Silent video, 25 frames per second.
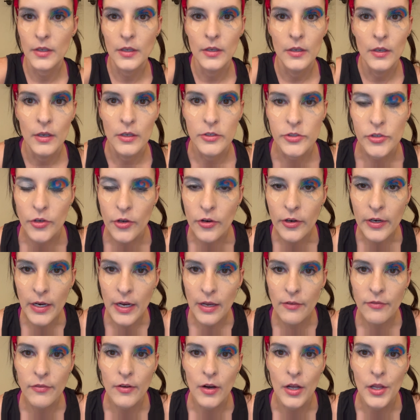So you're gonna
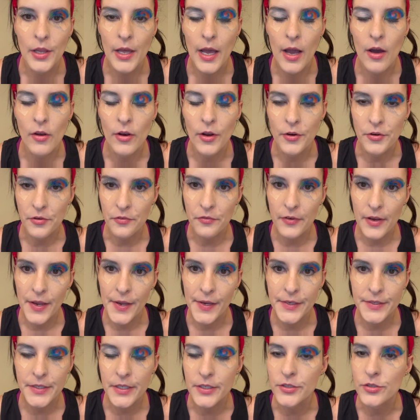have fallout on your
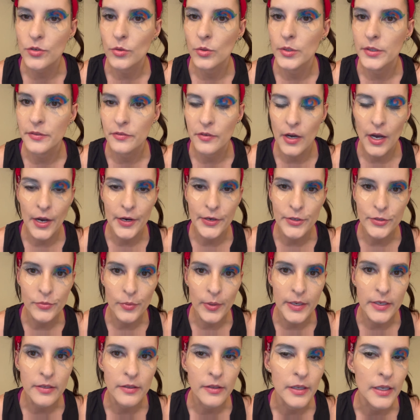face. That's totally fine. Just
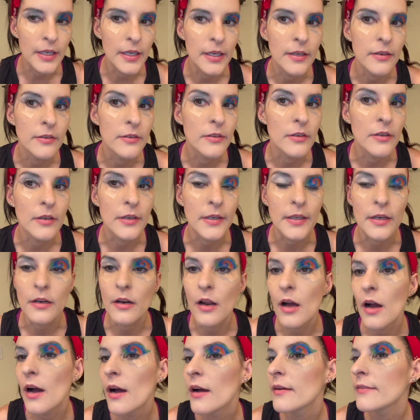wait till the end to get it
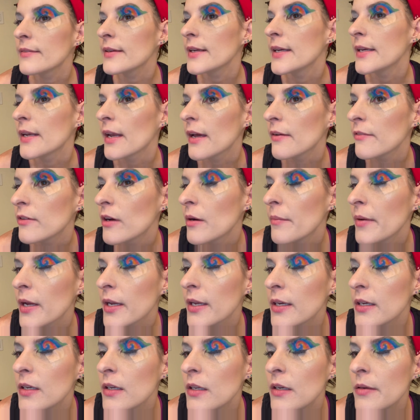off. And I've gone back
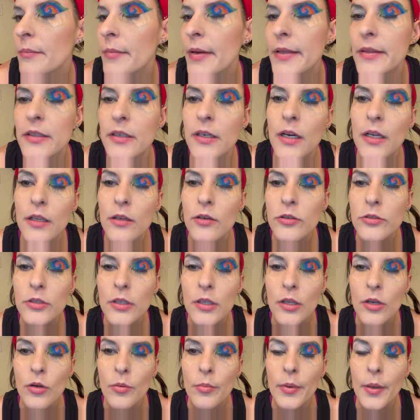in and made the colors a
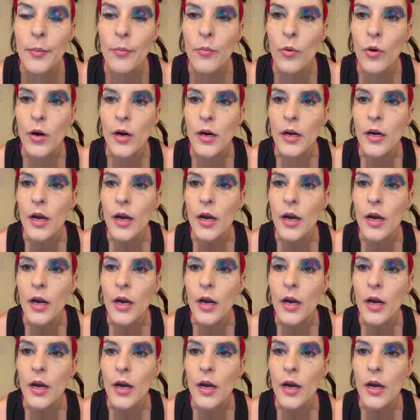little bit more